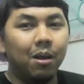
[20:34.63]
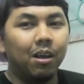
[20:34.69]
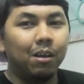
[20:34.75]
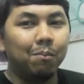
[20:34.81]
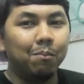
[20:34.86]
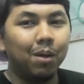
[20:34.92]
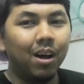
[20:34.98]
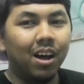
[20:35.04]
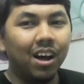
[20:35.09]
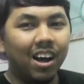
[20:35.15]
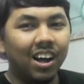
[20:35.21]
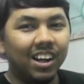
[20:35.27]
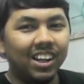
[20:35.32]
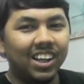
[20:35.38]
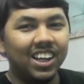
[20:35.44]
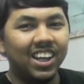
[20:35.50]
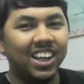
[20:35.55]

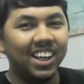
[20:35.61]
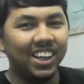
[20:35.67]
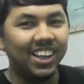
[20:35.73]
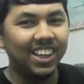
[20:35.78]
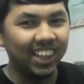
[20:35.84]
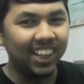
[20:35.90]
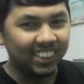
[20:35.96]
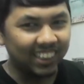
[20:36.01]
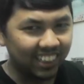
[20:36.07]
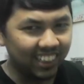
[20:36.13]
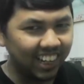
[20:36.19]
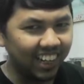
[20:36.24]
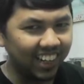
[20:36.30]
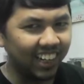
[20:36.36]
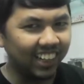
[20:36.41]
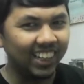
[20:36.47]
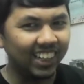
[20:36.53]
but here's the
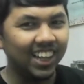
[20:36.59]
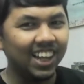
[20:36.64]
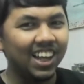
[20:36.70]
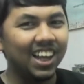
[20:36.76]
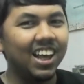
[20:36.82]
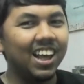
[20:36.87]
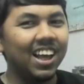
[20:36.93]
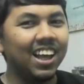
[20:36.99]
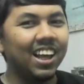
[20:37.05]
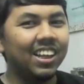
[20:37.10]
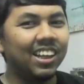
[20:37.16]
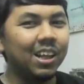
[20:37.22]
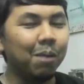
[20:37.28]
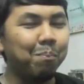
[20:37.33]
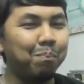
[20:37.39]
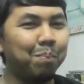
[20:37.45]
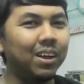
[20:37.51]
thing.
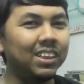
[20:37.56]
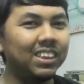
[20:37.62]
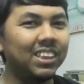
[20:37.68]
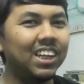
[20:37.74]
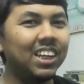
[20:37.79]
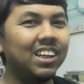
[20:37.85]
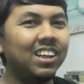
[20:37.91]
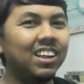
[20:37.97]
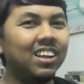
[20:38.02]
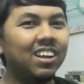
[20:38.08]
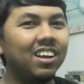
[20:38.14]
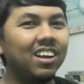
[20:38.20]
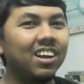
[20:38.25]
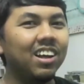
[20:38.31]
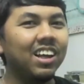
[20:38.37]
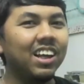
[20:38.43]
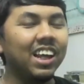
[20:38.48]
The person
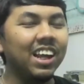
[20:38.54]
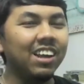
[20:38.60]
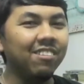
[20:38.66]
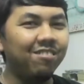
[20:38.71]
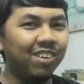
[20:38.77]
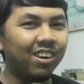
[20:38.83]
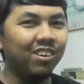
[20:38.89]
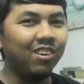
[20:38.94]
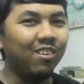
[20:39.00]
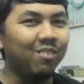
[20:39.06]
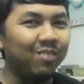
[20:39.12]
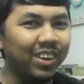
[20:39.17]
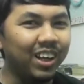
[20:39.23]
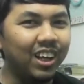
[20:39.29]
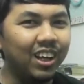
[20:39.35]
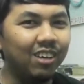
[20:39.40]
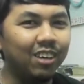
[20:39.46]
in front of
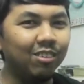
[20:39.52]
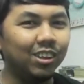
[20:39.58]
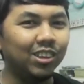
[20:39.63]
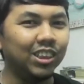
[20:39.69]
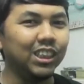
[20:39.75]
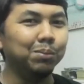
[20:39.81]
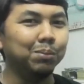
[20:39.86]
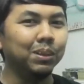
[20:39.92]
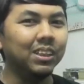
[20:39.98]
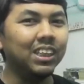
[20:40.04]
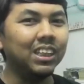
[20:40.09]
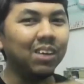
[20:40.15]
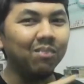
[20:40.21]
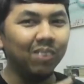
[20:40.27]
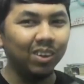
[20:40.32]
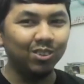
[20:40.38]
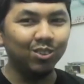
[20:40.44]
me, which is person
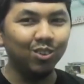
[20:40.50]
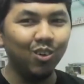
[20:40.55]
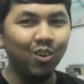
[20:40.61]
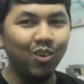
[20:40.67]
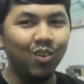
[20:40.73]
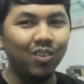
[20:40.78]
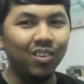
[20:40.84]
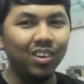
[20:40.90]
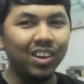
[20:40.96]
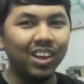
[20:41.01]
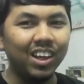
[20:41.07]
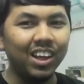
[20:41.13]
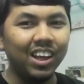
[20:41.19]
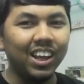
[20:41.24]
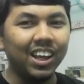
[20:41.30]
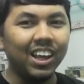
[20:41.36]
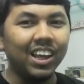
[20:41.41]
number two,
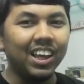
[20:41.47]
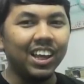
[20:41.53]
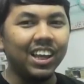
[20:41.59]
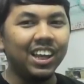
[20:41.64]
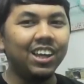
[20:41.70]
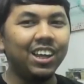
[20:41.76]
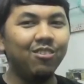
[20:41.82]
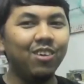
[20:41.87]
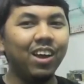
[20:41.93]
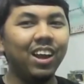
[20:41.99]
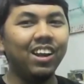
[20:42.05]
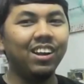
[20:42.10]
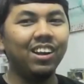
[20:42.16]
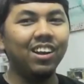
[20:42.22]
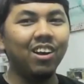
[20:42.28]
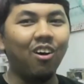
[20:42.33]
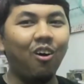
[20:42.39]
he
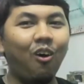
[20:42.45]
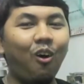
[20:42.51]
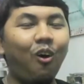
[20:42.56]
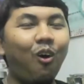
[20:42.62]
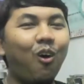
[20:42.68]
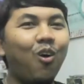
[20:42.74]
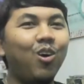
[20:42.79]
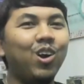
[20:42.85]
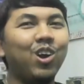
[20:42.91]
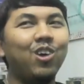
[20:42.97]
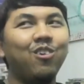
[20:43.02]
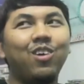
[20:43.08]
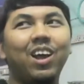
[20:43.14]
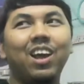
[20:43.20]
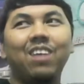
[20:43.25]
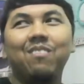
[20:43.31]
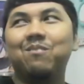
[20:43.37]
went all the
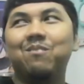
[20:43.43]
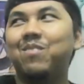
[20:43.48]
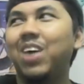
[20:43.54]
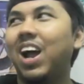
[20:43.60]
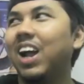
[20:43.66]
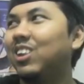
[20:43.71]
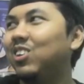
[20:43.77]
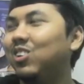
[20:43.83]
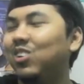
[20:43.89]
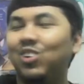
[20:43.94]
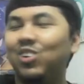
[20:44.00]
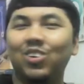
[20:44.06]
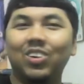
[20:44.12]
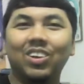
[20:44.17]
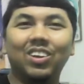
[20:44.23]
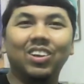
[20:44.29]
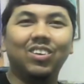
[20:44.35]
way back
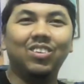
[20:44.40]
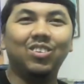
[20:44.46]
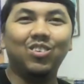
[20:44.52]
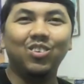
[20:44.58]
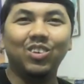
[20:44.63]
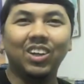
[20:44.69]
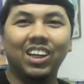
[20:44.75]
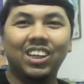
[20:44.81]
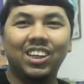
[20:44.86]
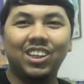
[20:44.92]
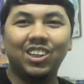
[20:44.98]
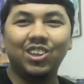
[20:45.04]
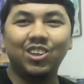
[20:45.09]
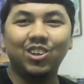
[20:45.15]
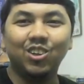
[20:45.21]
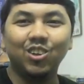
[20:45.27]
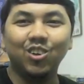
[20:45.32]
to the, to the
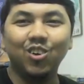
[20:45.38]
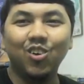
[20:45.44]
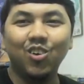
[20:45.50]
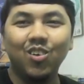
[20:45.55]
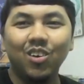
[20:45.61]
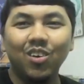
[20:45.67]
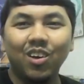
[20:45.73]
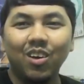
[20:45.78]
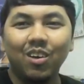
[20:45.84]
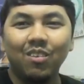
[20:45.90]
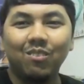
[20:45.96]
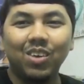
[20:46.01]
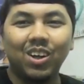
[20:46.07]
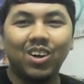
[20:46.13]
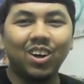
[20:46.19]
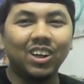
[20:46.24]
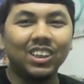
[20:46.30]
queue
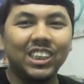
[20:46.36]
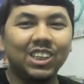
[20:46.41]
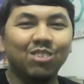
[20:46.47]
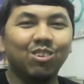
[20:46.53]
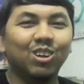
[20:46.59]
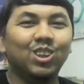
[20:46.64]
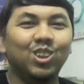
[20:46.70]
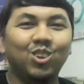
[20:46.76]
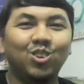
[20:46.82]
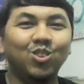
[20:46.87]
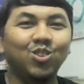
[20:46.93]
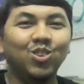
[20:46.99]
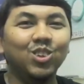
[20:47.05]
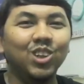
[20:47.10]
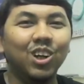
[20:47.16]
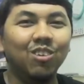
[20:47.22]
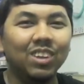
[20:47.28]
because he was
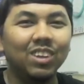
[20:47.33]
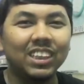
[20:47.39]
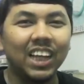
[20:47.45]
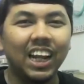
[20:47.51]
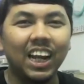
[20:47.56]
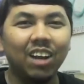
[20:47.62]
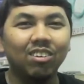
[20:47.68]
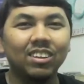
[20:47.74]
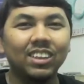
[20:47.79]
too nervous, and I was